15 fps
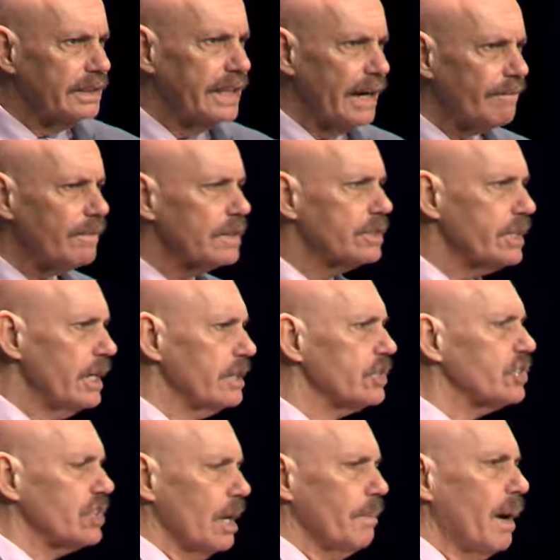difference is
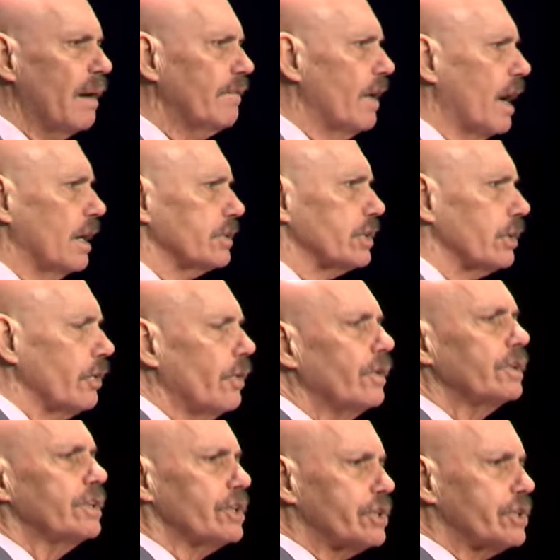some of us learn to